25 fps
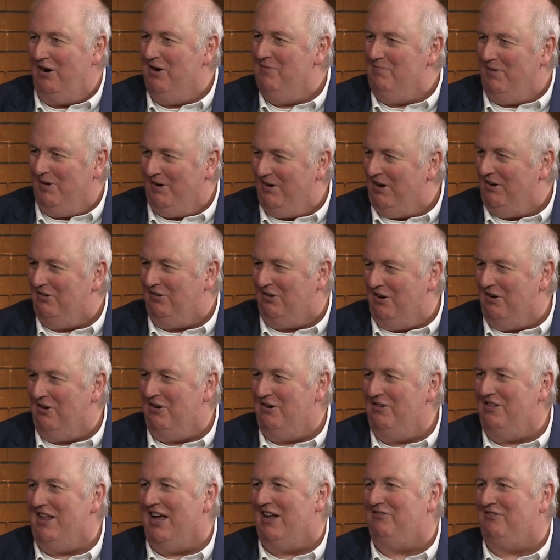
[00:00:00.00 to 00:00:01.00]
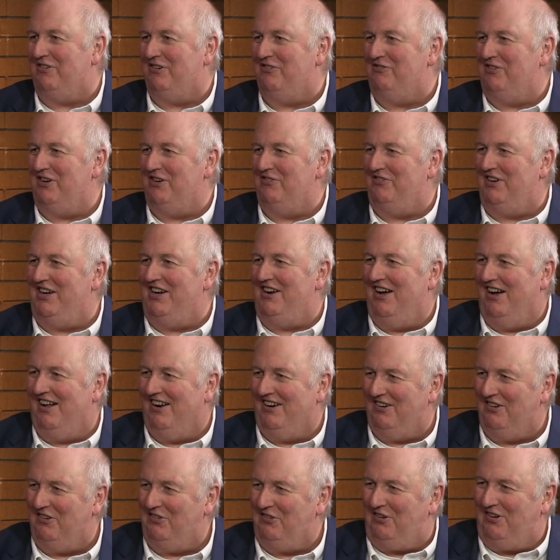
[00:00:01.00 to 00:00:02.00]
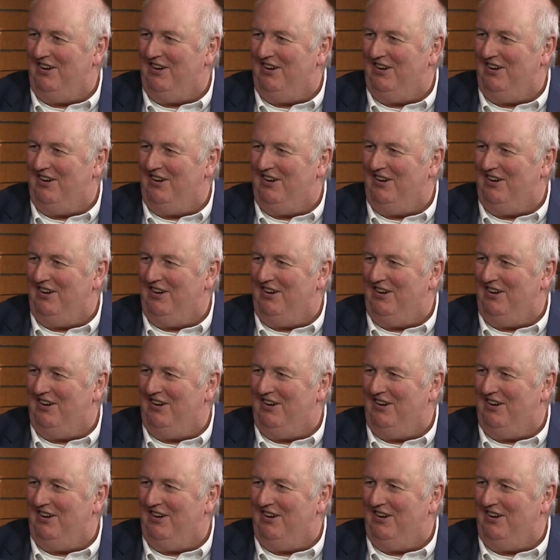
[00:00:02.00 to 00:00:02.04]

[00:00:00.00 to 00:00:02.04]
Umber doesn't do that for $50